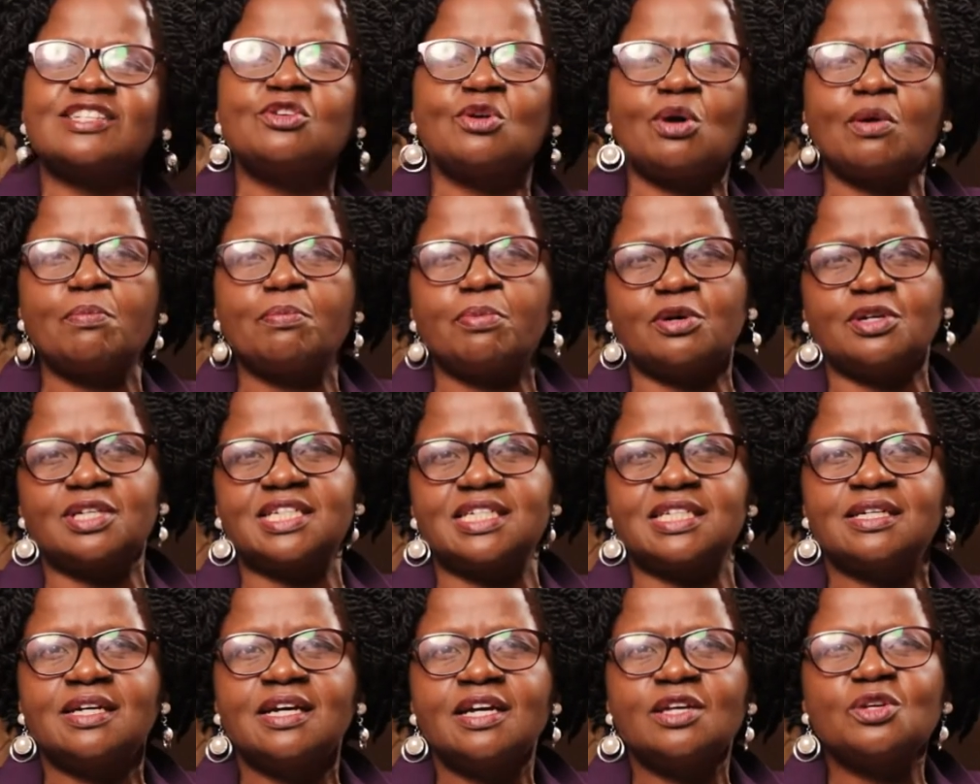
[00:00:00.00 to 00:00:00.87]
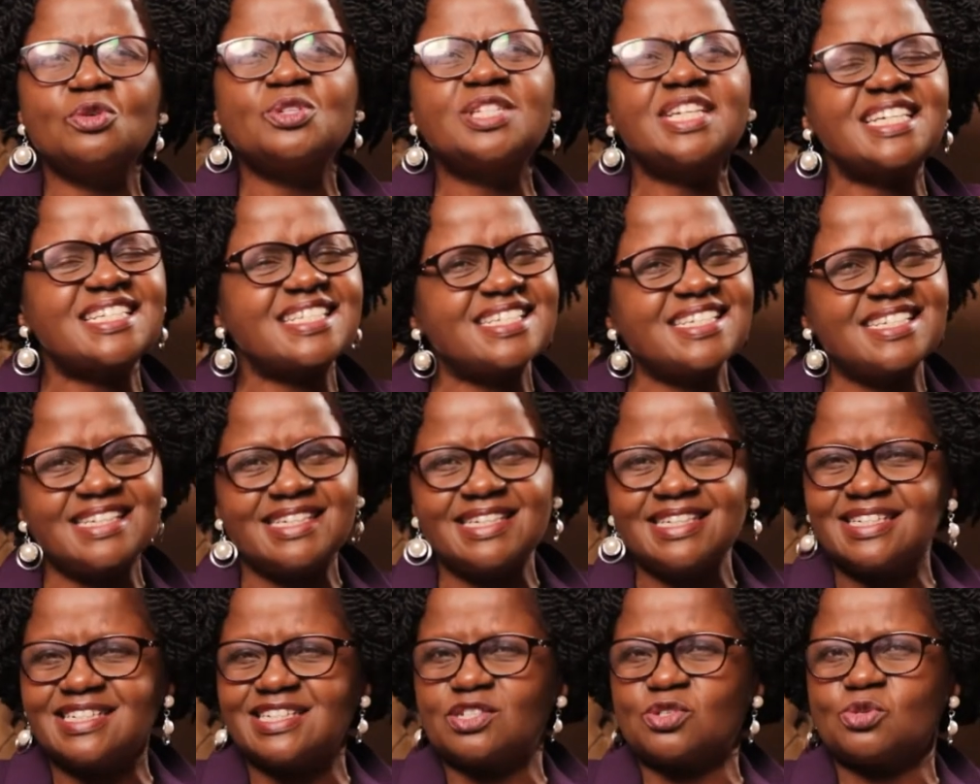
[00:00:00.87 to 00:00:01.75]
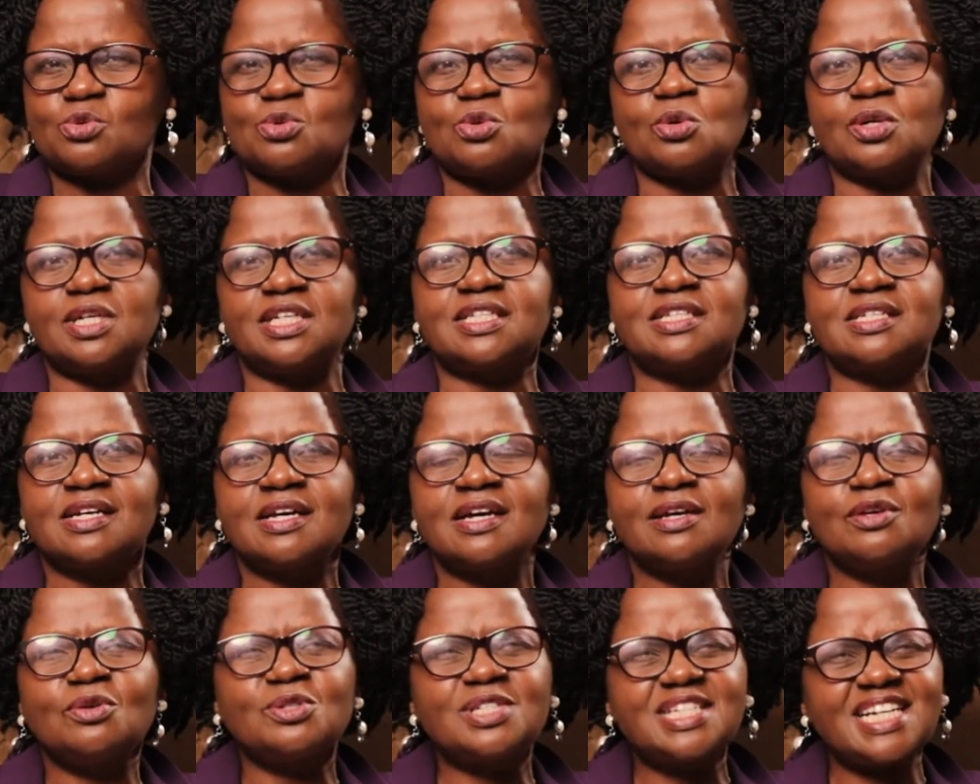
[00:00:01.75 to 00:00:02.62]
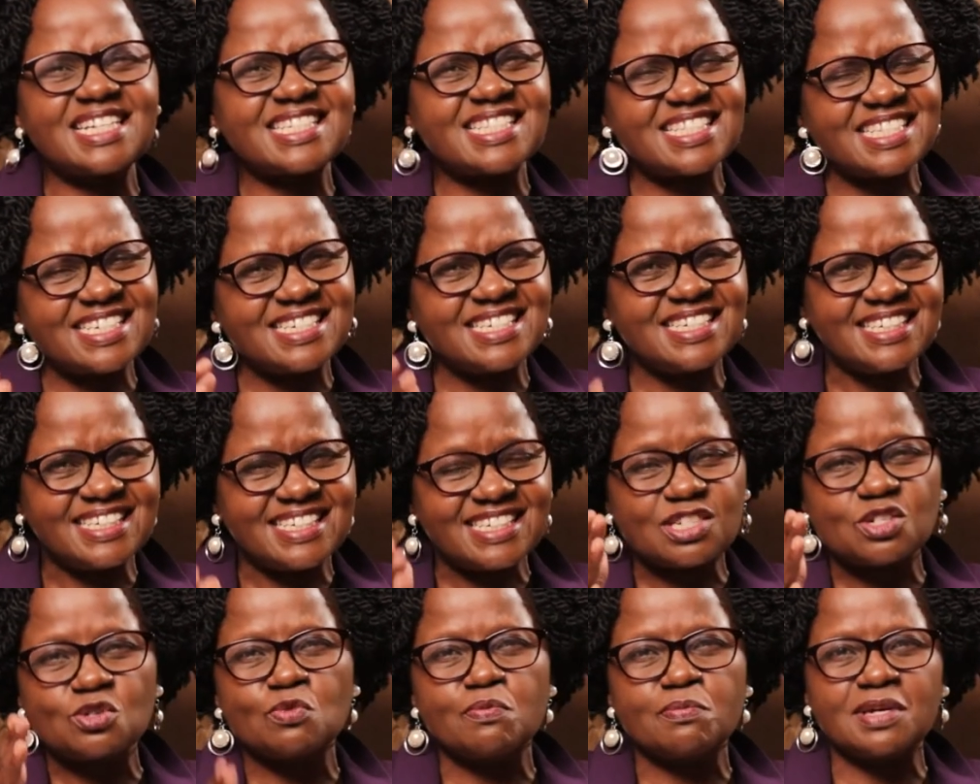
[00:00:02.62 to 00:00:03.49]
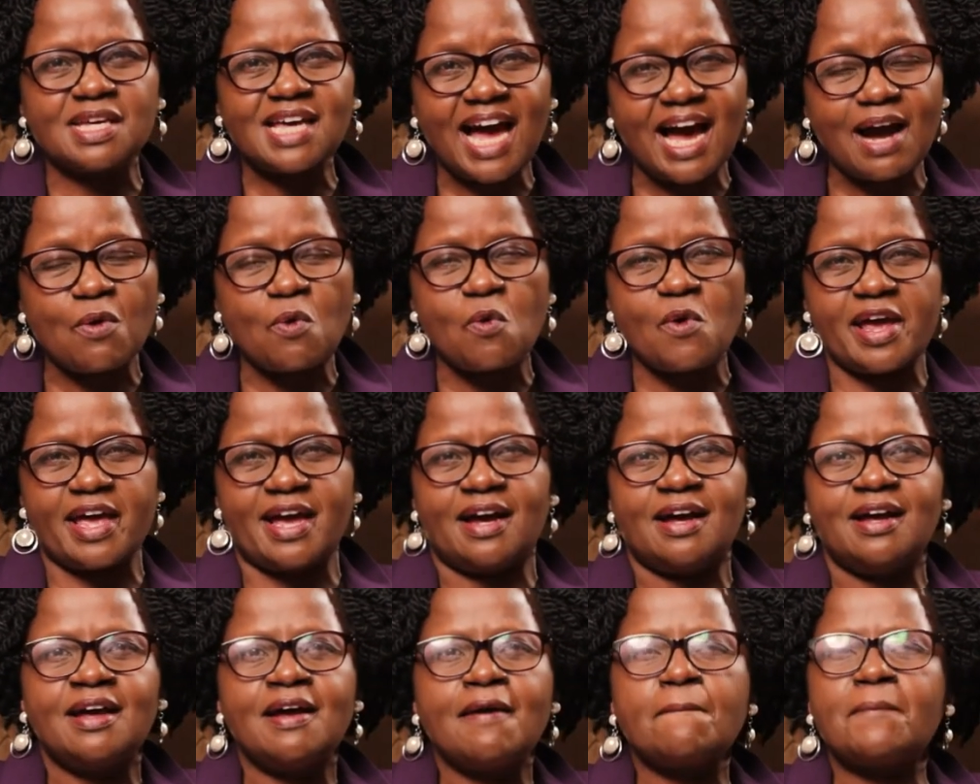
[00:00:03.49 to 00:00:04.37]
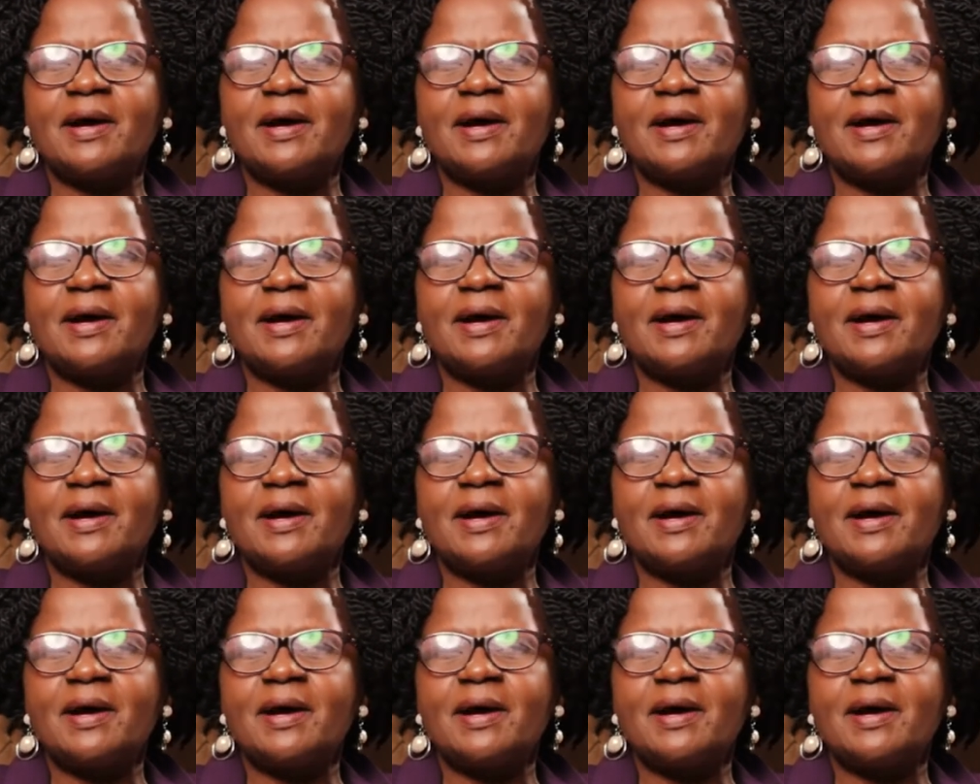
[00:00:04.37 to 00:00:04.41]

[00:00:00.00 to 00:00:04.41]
in your body. You just need to know it. You just need to be aware.